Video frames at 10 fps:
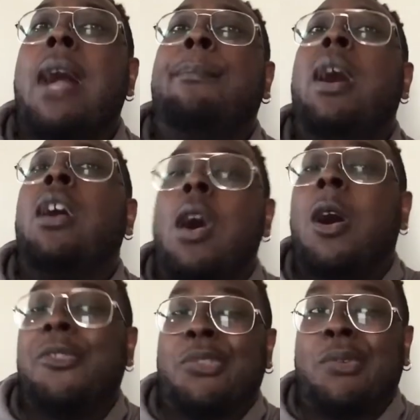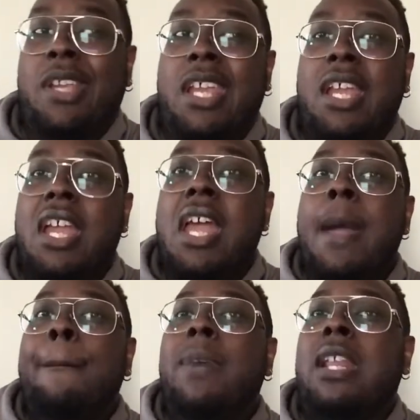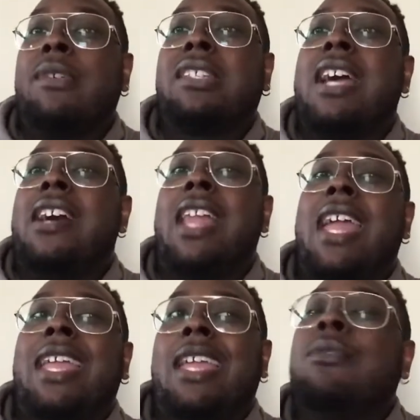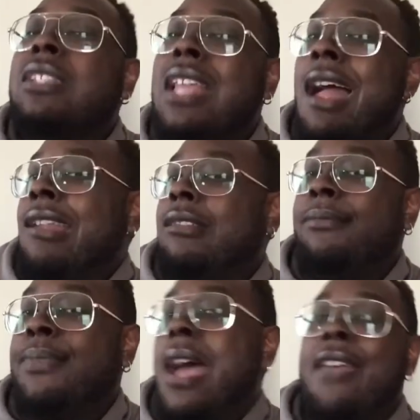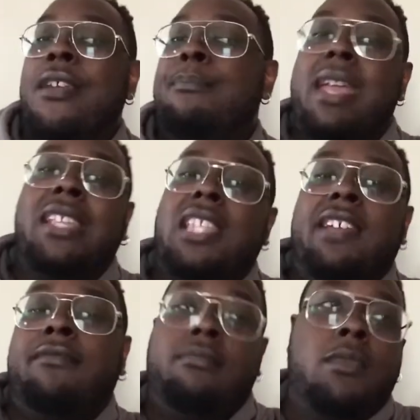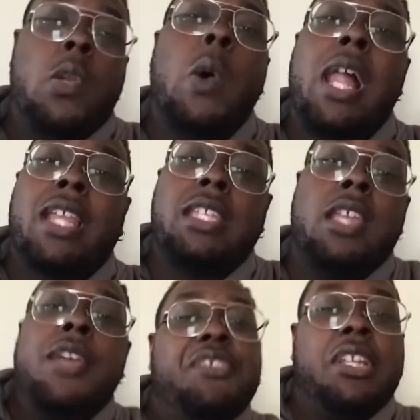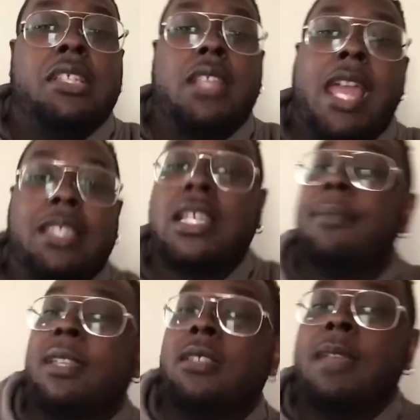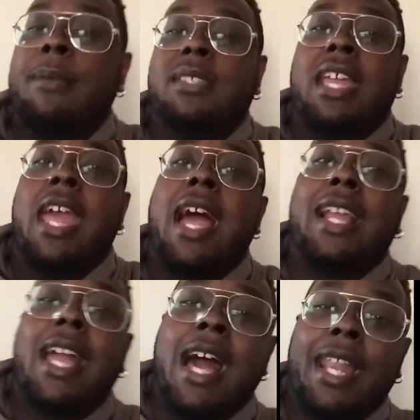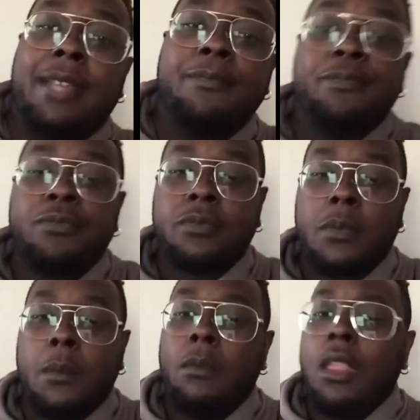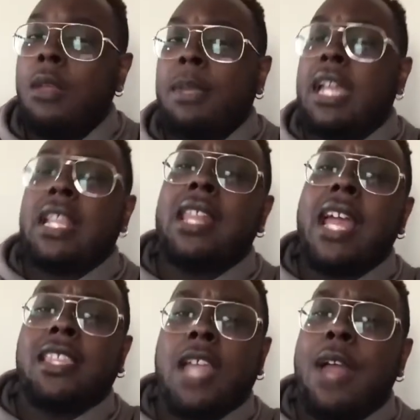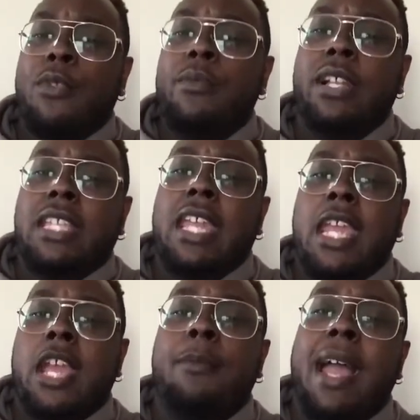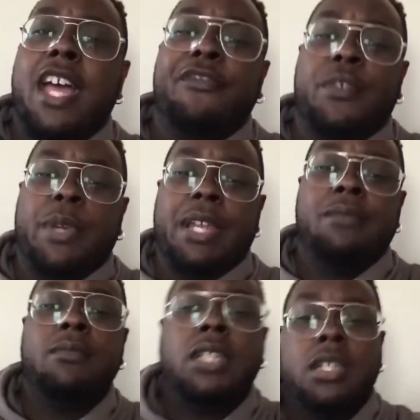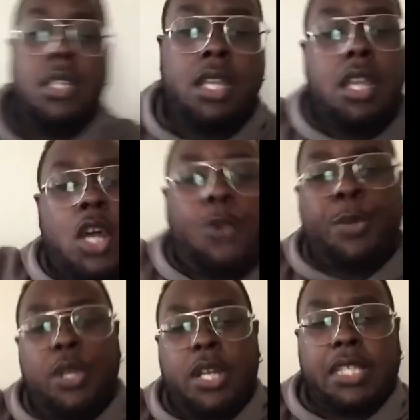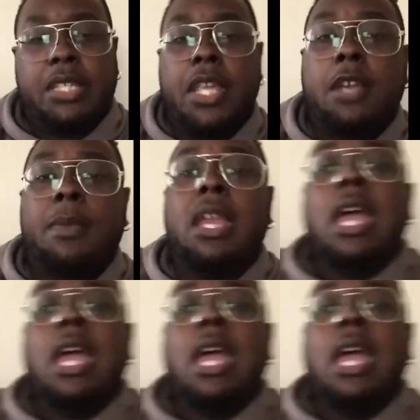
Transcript: bought all three, but it was kind of like, it was not probably the best of quality. It was just like something to be able to say, hey, I got it. Because I really want to take care of my health for real. I hope you all can still hear me.